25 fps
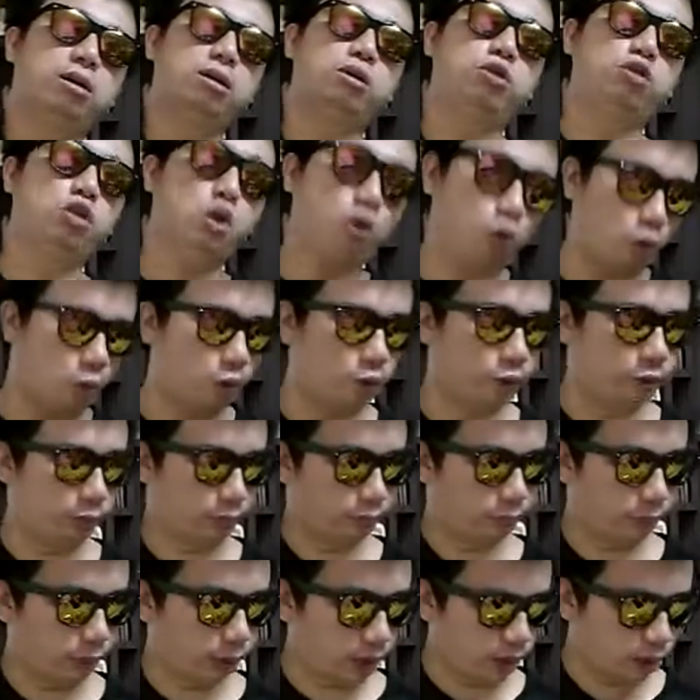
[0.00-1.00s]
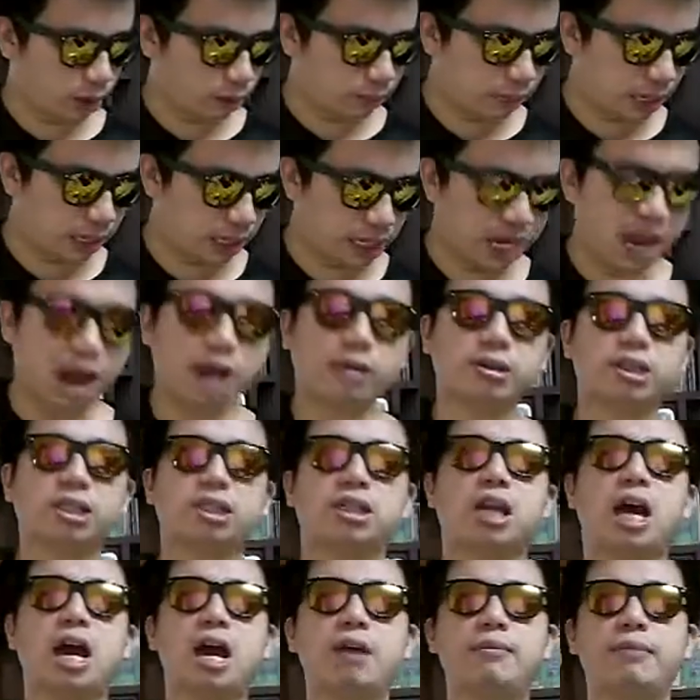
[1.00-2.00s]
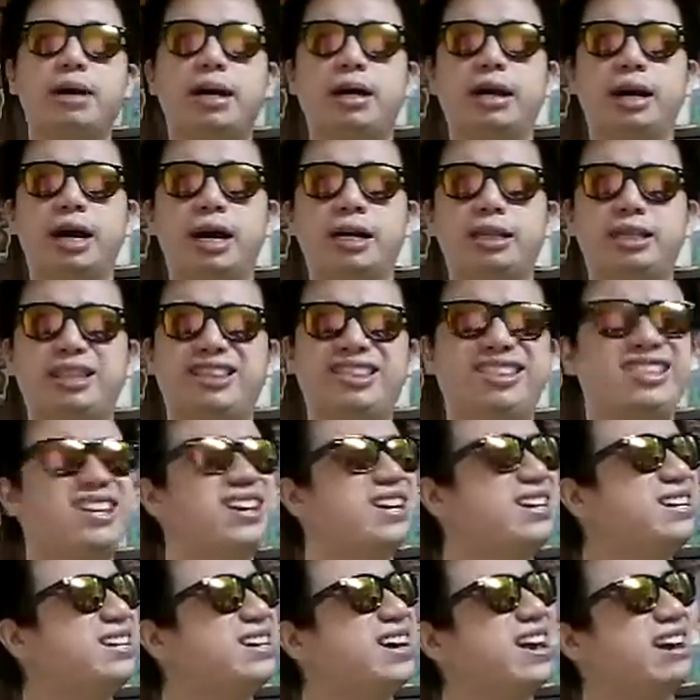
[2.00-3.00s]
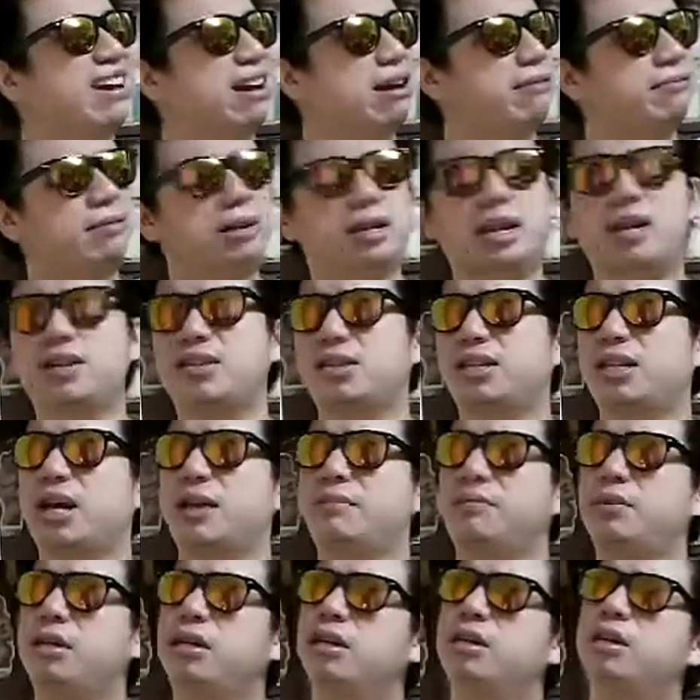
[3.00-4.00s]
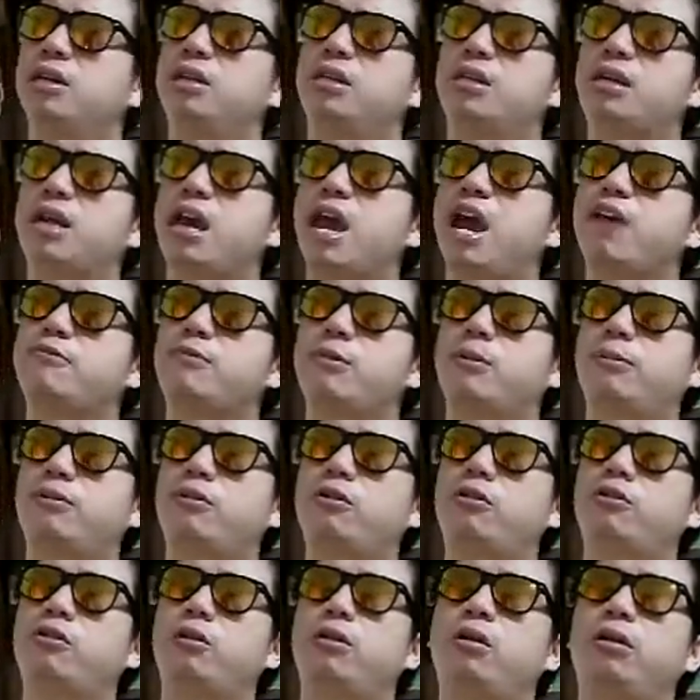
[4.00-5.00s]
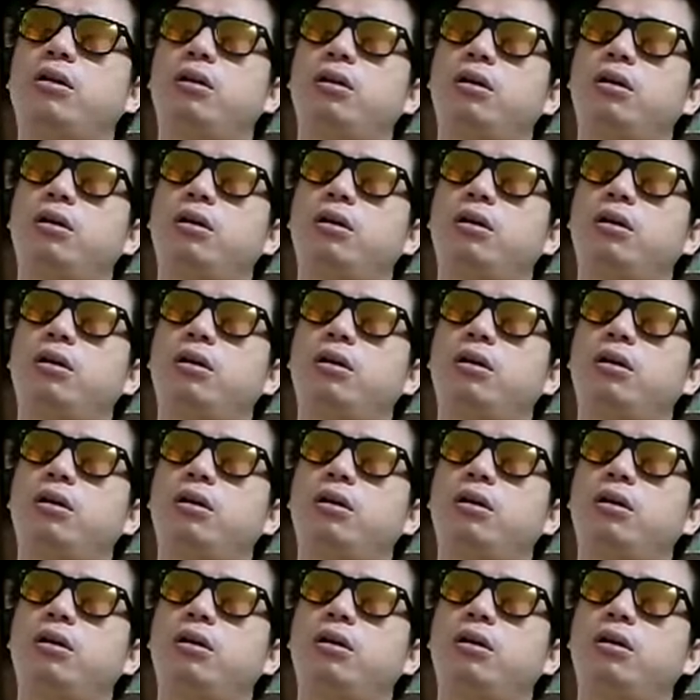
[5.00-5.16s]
no, but last time, I think have the last time, did you have before or not?